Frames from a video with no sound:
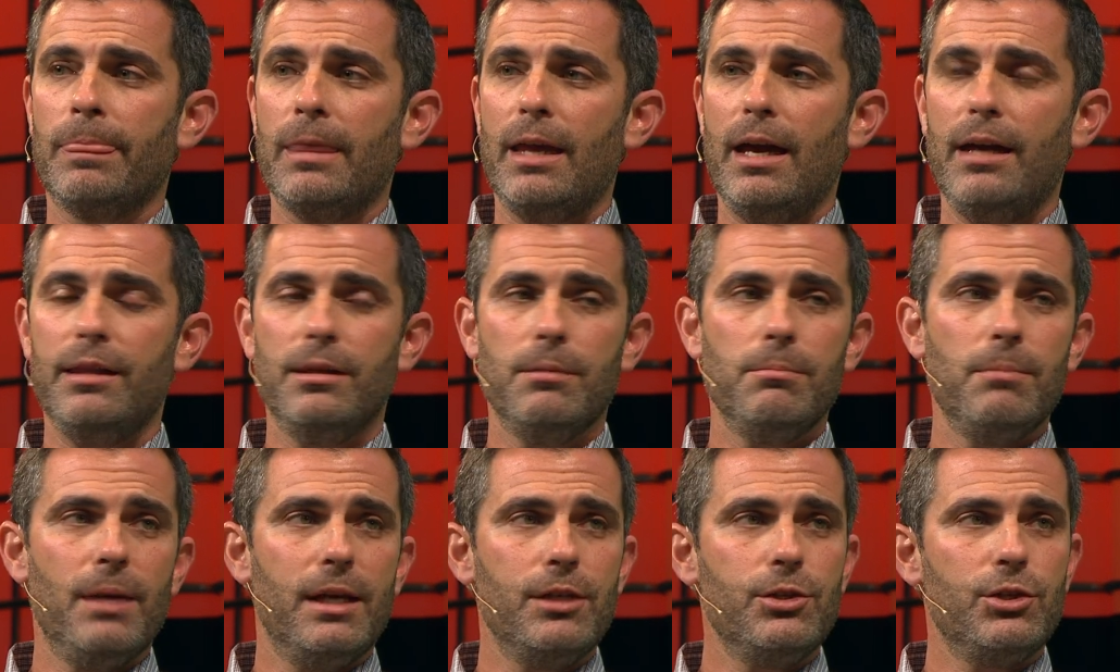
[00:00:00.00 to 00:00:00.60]
And
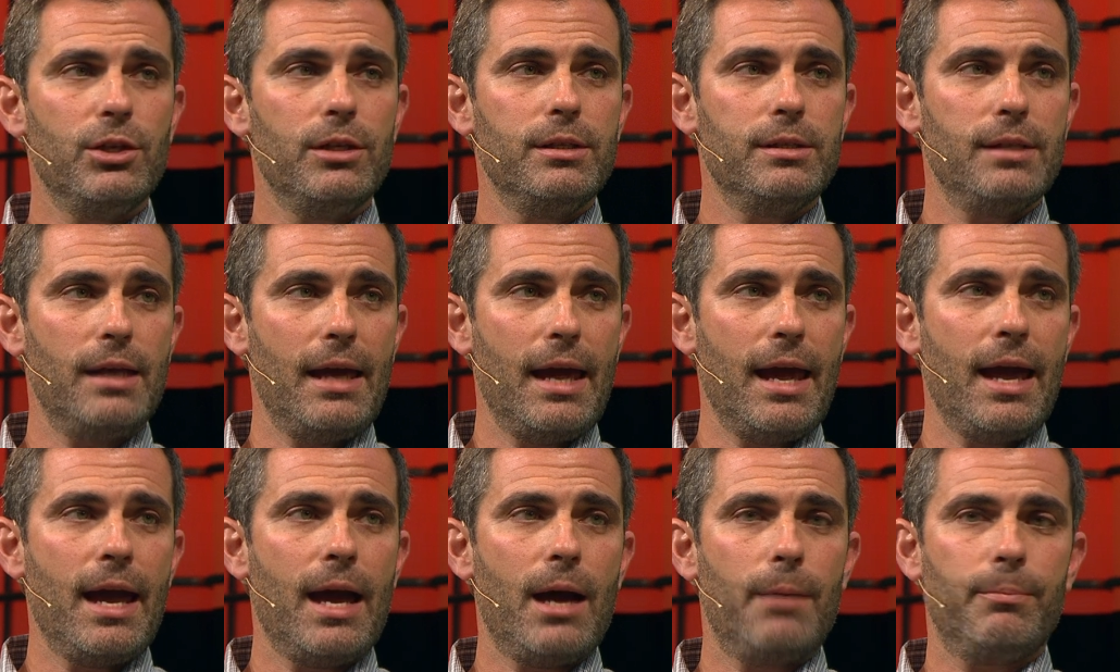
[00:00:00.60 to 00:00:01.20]
the Mentions
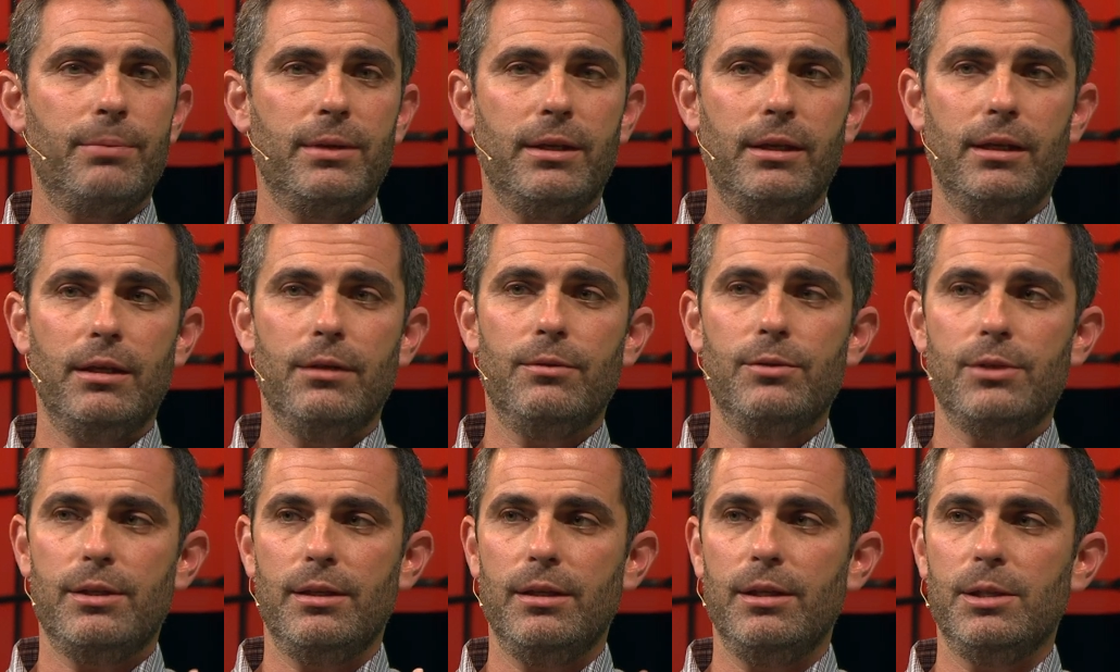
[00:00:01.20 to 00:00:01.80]
app
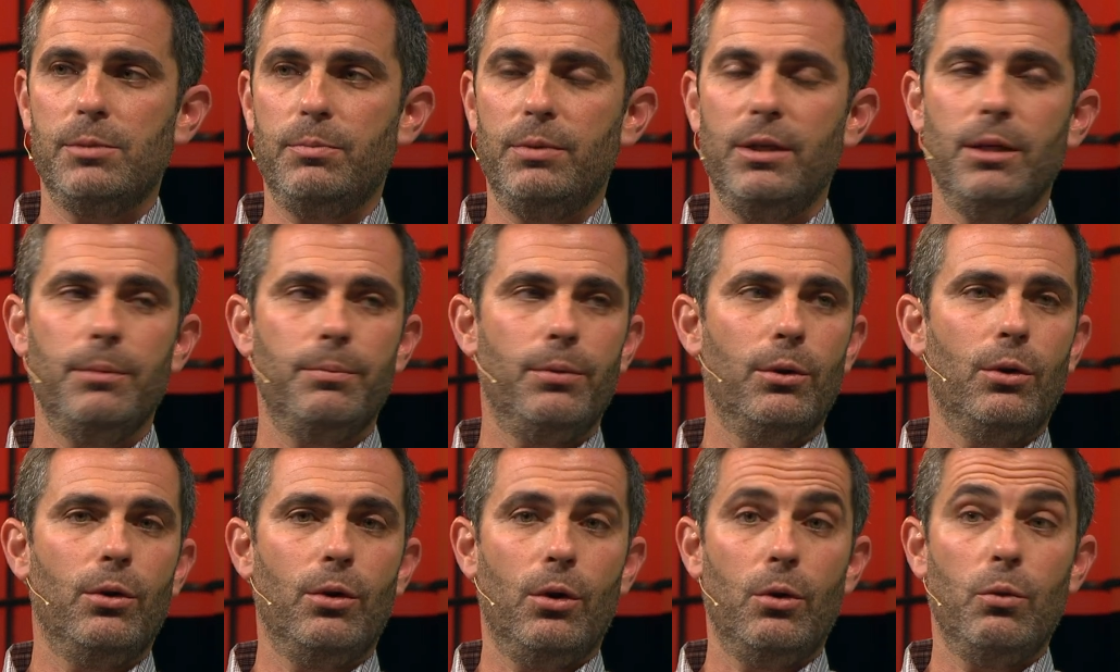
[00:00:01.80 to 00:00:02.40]
gives these
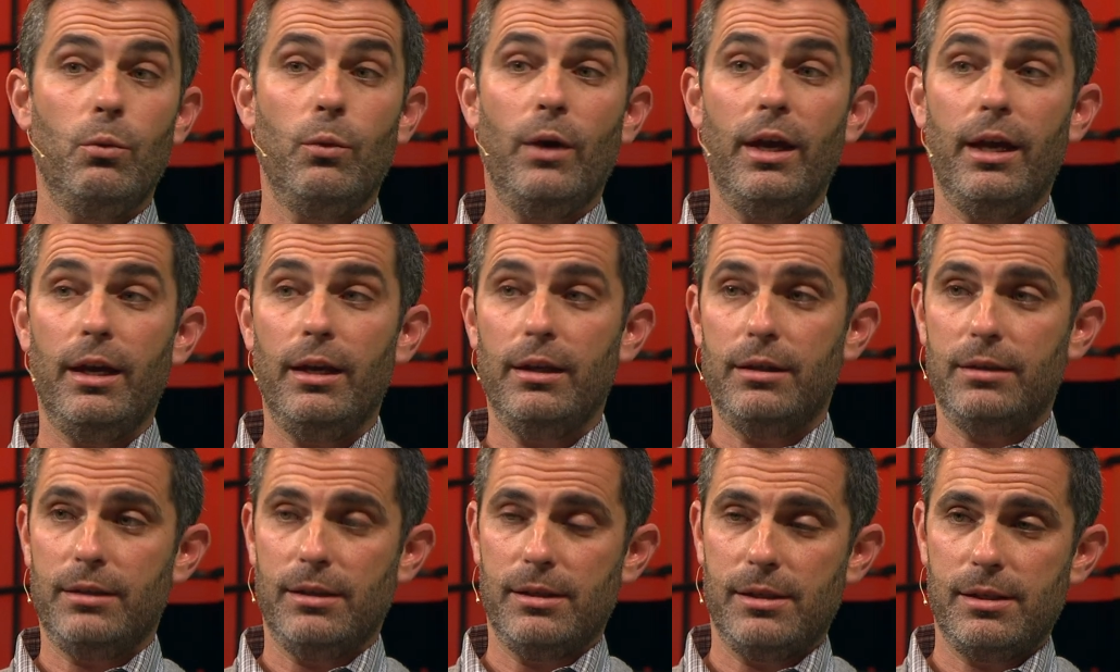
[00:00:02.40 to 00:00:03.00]
people a
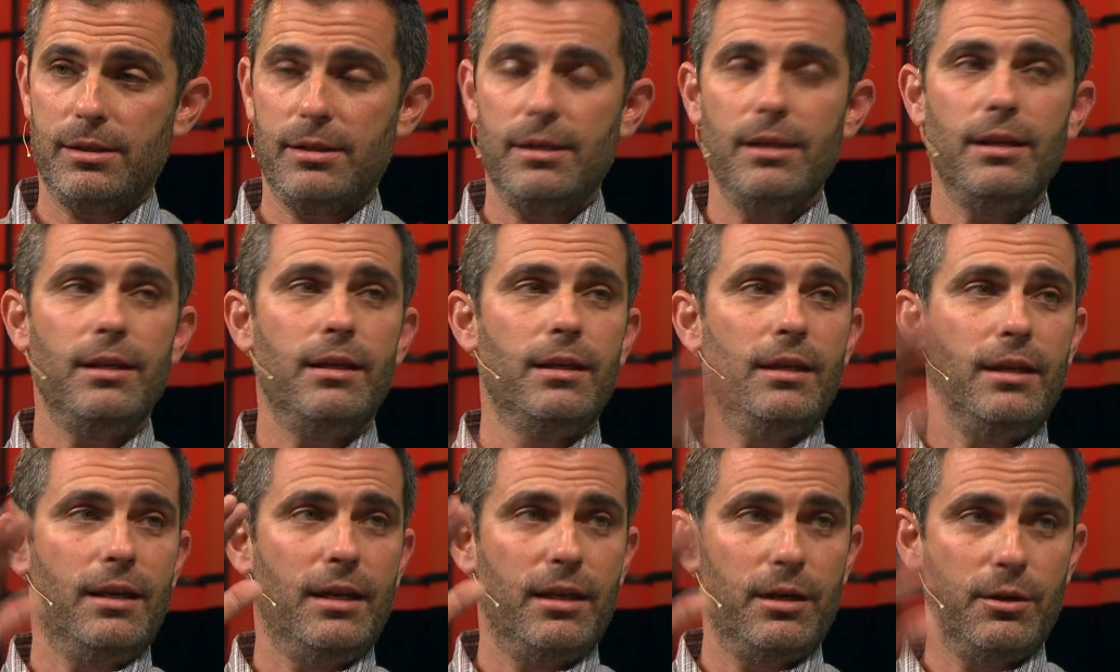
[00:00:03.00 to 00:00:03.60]
way to
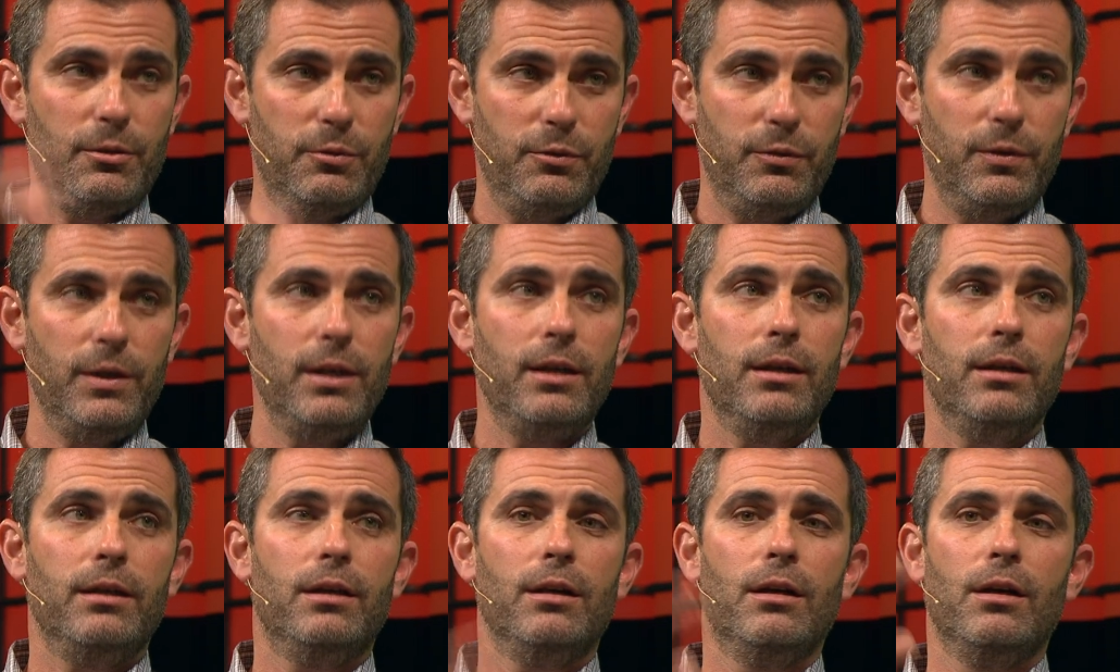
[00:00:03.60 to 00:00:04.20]
see in a
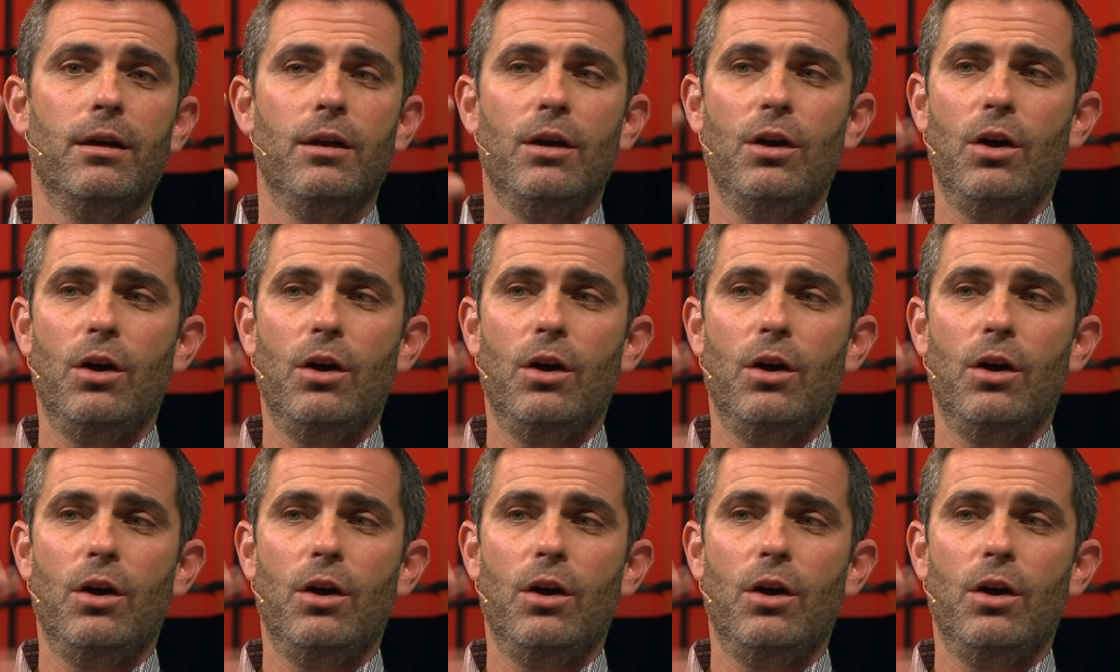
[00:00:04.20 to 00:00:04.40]
feed